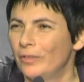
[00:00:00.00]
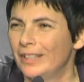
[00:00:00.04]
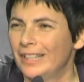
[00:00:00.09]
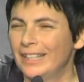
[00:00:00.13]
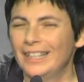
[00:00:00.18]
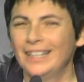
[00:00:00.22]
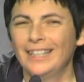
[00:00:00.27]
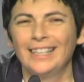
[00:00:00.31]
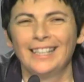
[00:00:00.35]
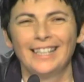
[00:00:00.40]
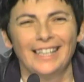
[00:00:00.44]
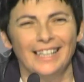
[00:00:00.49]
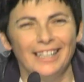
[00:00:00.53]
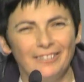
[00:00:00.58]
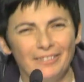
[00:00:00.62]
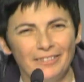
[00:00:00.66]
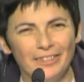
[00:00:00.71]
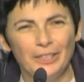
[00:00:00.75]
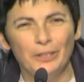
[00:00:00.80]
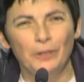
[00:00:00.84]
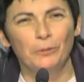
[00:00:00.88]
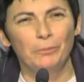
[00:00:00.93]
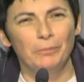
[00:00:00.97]
and I see
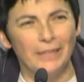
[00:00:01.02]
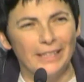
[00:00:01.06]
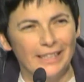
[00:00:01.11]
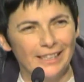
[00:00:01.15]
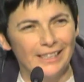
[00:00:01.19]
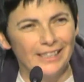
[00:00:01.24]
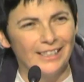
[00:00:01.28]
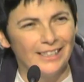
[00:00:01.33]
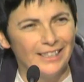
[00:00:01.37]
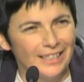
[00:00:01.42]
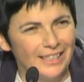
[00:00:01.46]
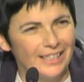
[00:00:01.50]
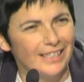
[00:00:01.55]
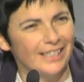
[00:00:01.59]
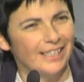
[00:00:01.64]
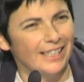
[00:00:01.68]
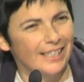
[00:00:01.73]
paralytics at rise.